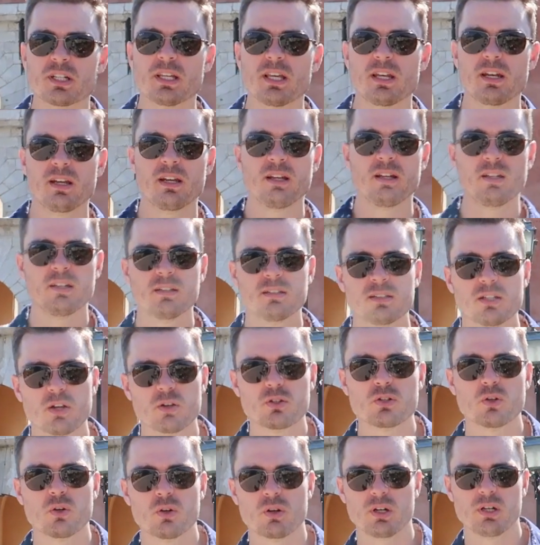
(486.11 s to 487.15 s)
to get in, go
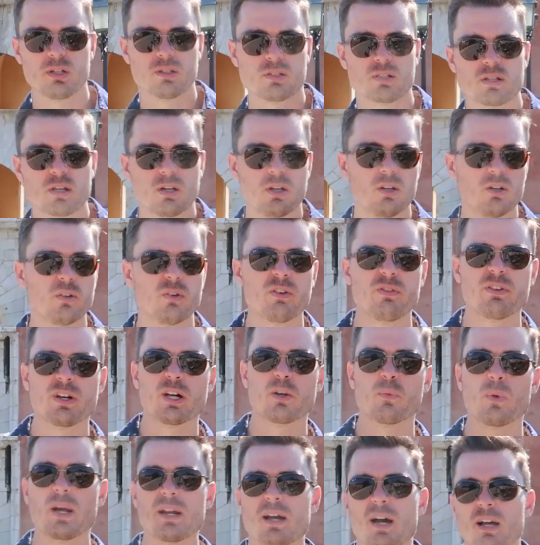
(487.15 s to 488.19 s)
tour it, so we
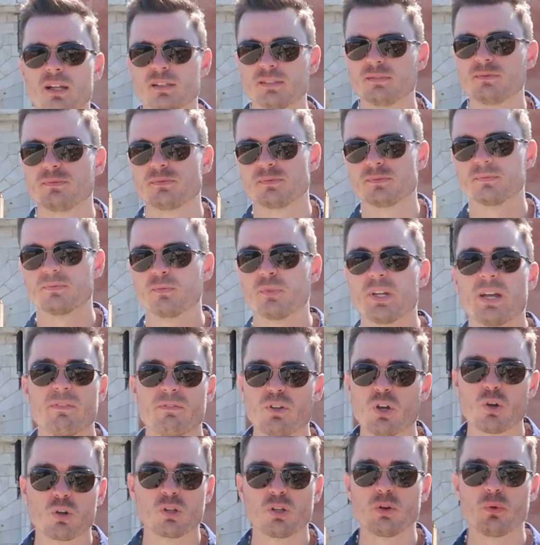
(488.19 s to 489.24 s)
figured why not. We have
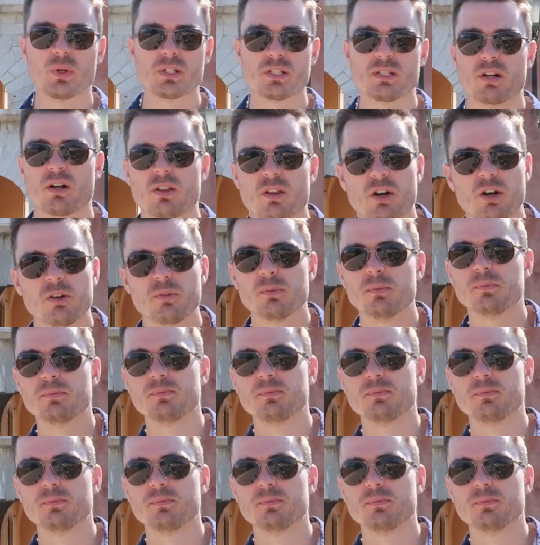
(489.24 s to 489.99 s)
no clue what's there though.